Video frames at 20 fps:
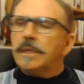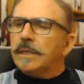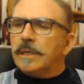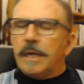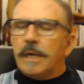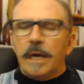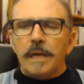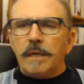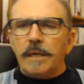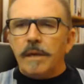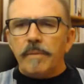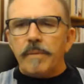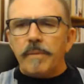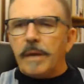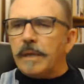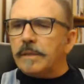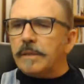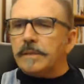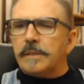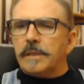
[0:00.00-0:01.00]
I don't know
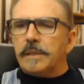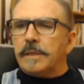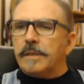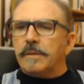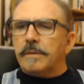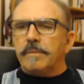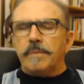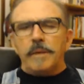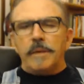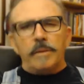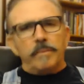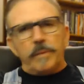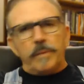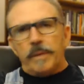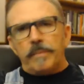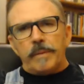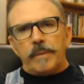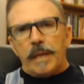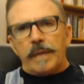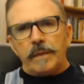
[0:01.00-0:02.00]
about
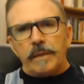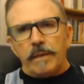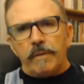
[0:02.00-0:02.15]
people out there.